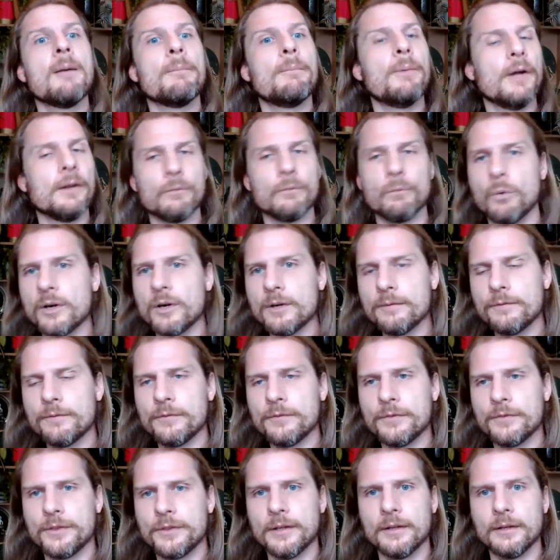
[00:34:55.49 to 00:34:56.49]
But one of
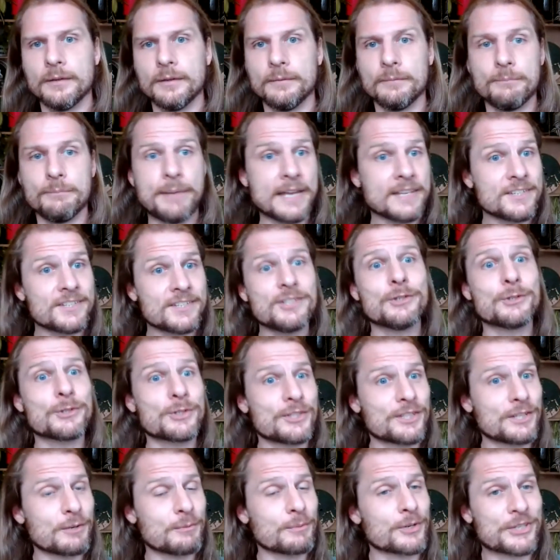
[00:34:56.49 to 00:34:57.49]
the best
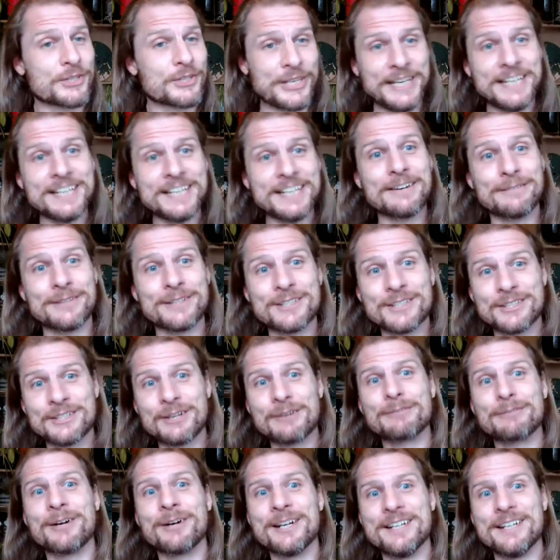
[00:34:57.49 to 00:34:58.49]
uses that we're seeing of this
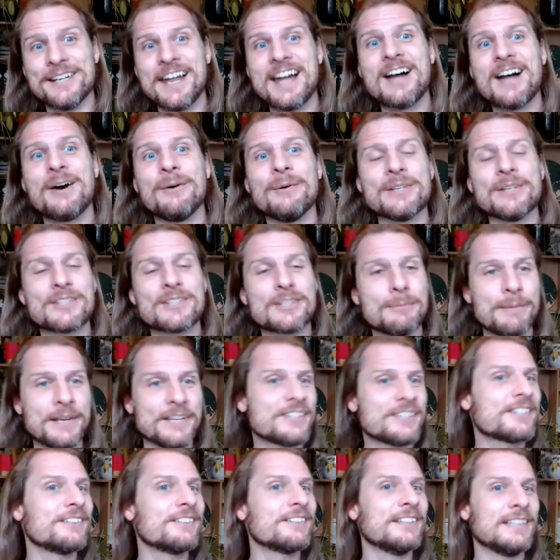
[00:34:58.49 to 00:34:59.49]
stuff right now is to
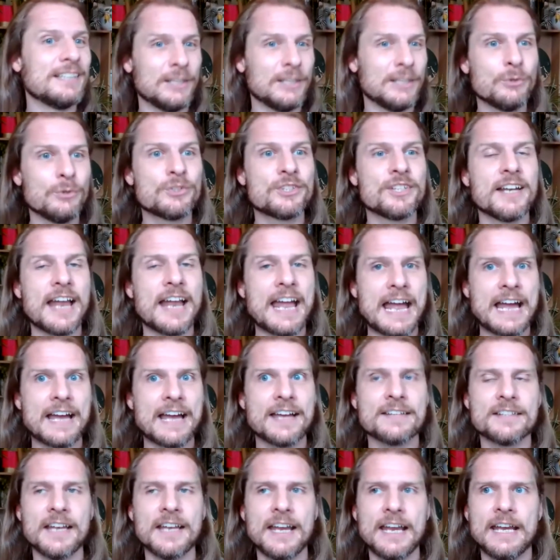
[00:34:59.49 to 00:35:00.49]
basically use it
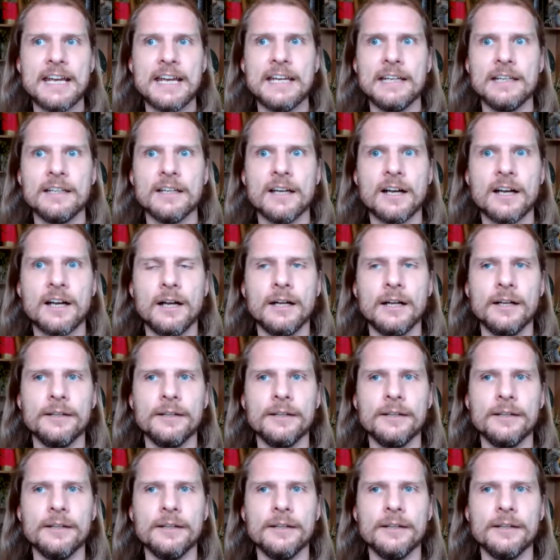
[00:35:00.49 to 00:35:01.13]
as a